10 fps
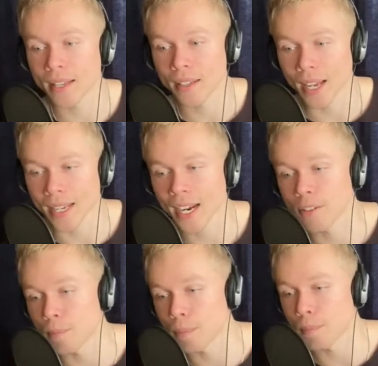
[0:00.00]
kind
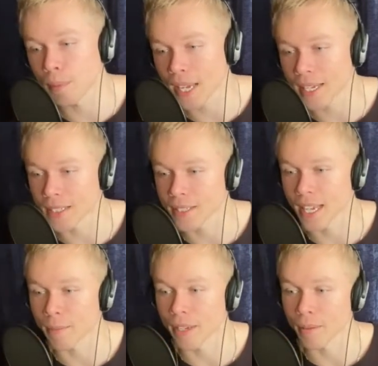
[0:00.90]
of blanket
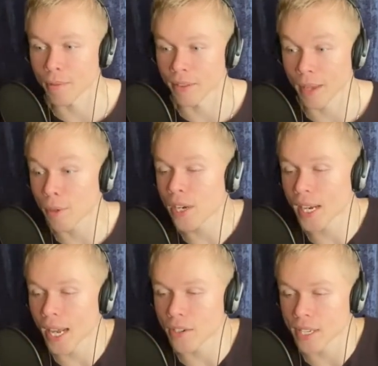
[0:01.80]
statement it with, I'm good at
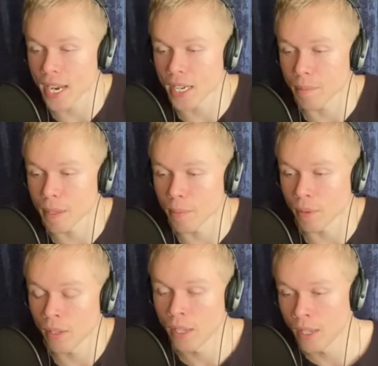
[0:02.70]
entertaining people.
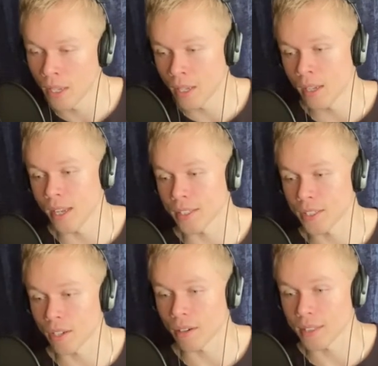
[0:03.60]
And
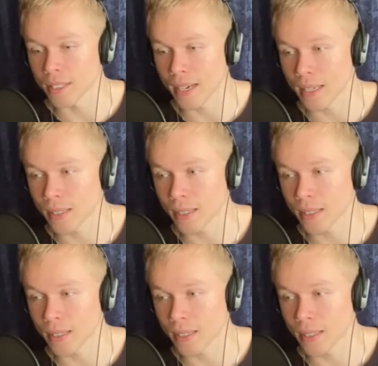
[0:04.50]
so it's like,